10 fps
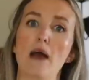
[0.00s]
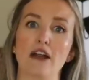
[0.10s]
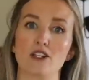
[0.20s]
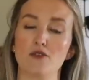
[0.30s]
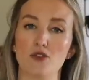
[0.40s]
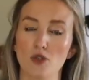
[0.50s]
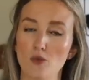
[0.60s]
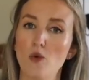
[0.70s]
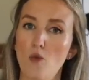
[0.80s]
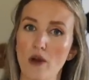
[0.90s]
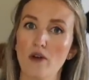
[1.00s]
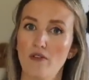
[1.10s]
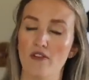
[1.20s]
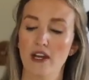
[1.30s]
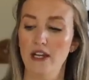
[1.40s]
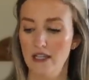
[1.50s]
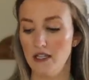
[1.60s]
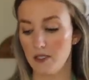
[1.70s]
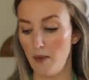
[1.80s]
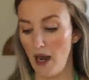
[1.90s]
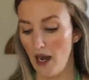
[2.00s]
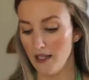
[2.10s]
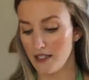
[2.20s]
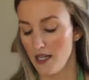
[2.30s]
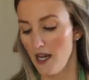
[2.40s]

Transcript: batch of soup will fit in this pot.